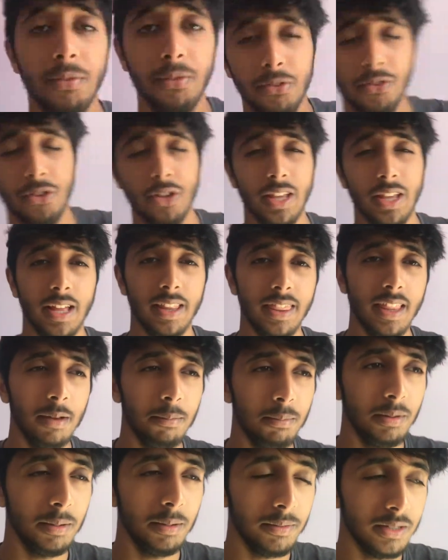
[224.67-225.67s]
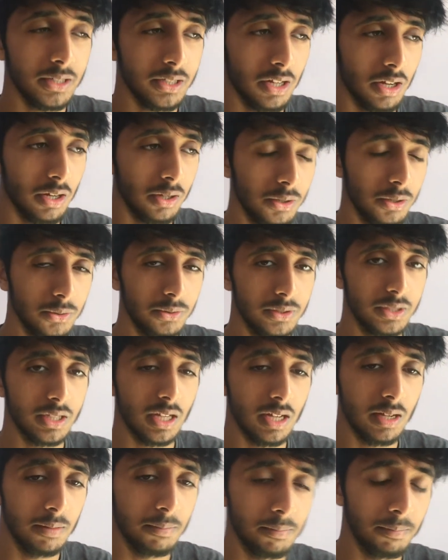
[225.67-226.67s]
So yeah, that pretty much concludes
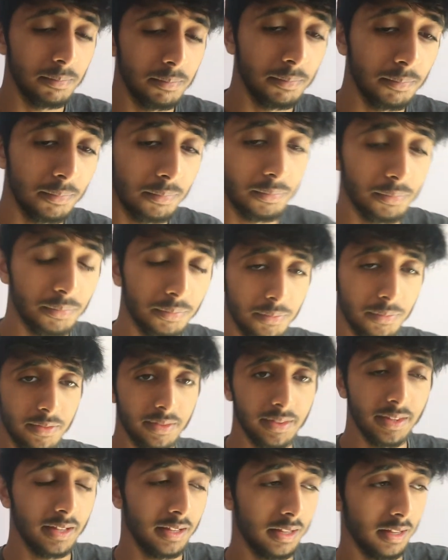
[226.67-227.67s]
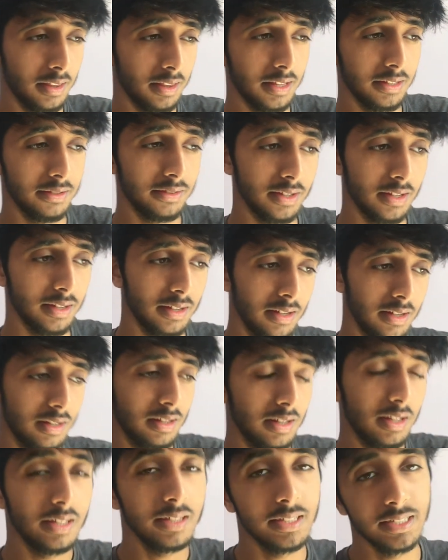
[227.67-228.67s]
this
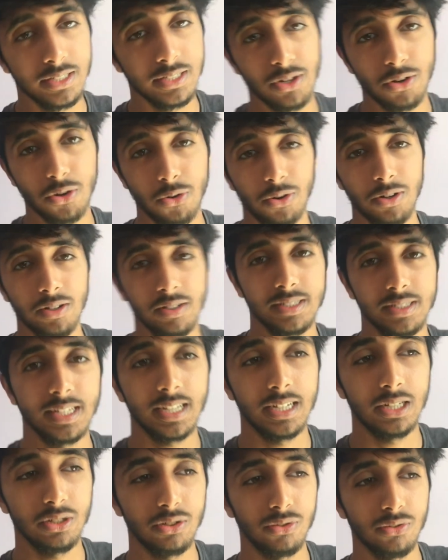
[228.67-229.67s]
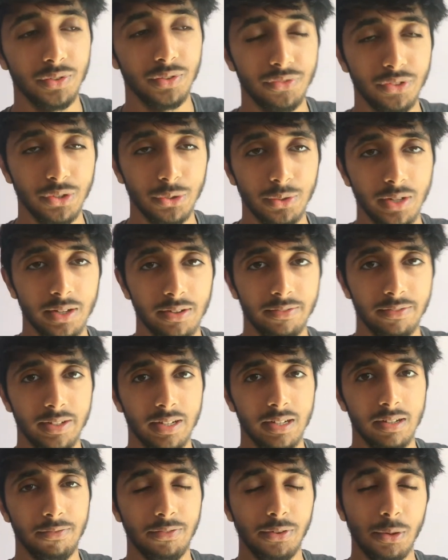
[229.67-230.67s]
tutorial slash review of
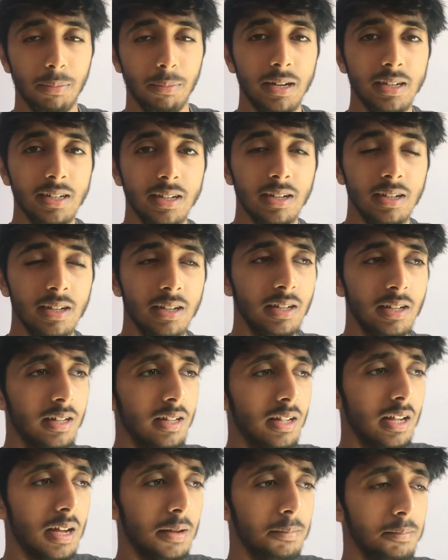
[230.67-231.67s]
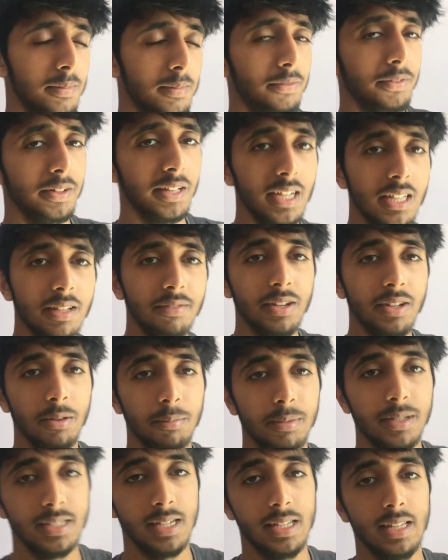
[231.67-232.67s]
Viewbug. If you liked the video,
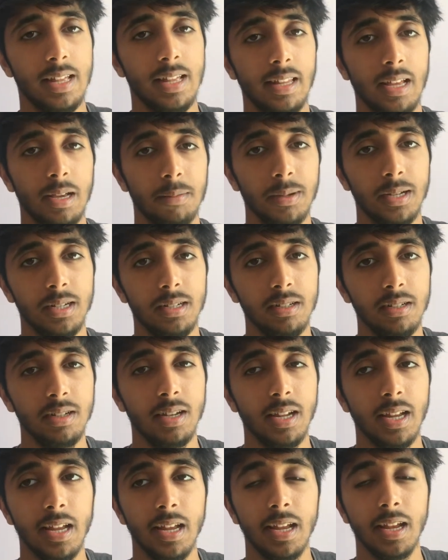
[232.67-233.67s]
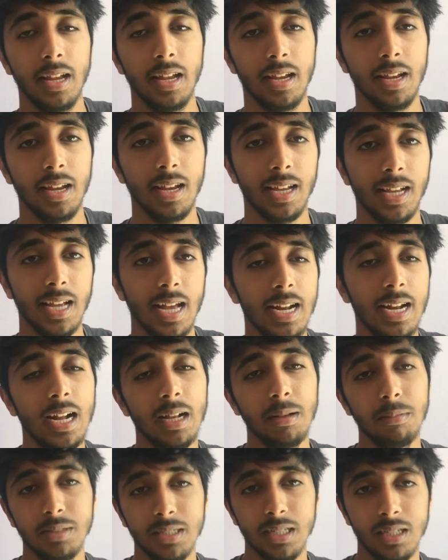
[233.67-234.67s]
please hit that like button. It kind of
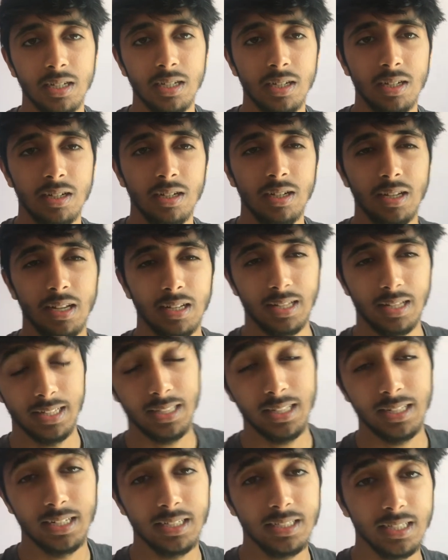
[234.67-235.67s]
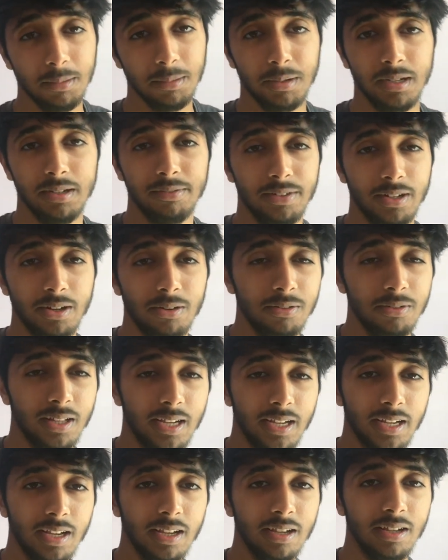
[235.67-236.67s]
helps. Hit the dislike button if you don't
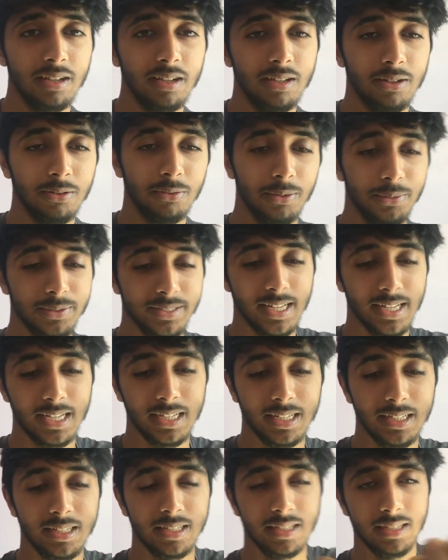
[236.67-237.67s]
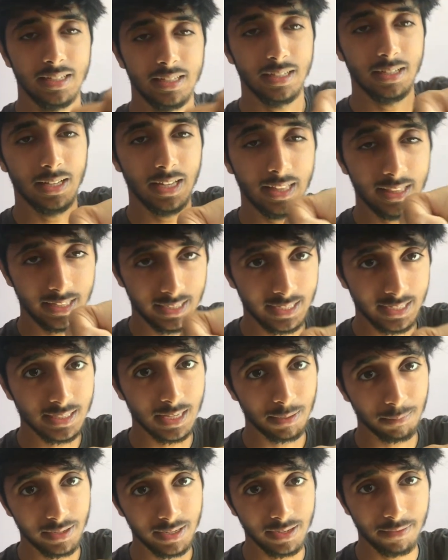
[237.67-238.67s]
like it. What was that? Hit the
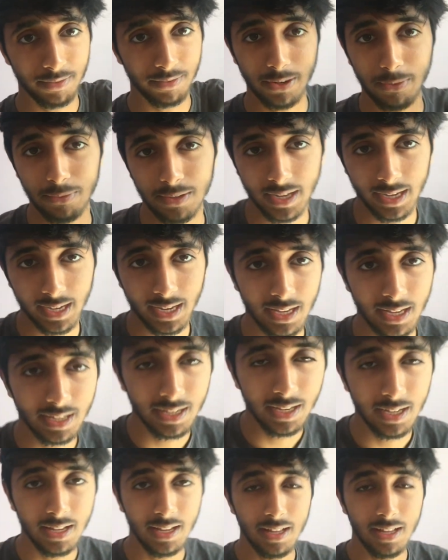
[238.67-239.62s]
dislike button if you don't like it.